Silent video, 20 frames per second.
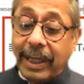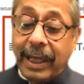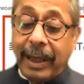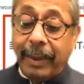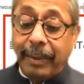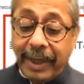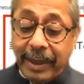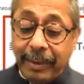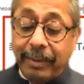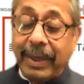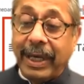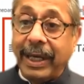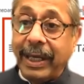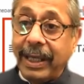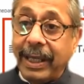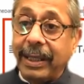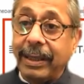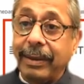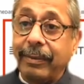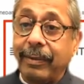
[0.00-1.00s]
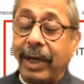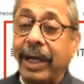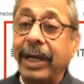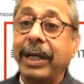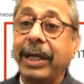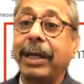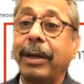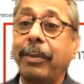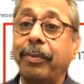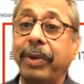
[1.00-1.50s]
I mean, my
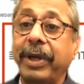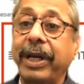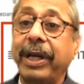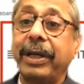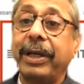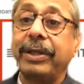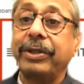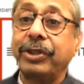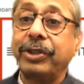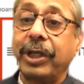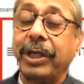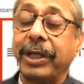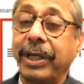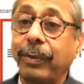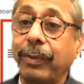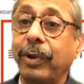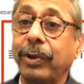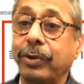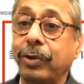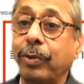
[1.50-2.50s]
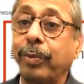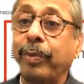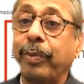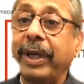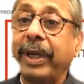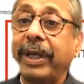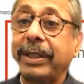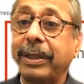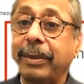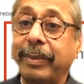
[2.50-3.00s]
incomplete journey was to
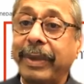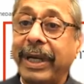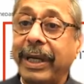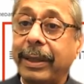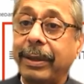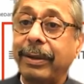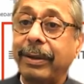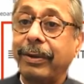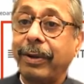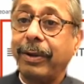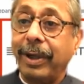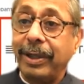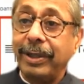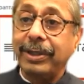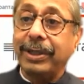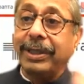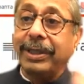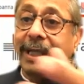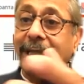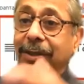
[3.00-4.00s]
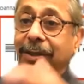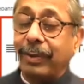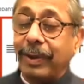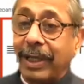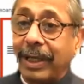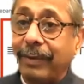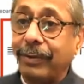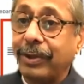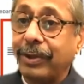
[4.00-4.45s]
make the medical college, and that's what I